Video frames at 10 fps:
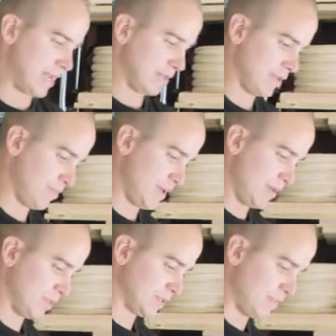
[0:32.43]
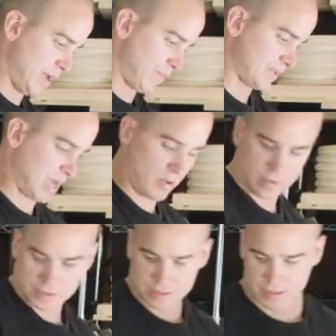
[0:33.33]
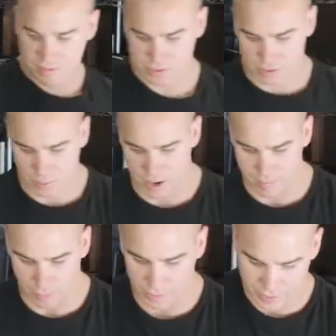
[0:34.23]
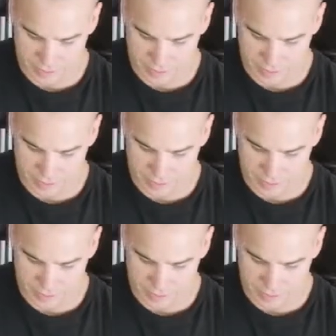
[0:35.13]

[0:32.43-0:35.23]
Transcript: it a little bit with some paper towels. Actually wipe both of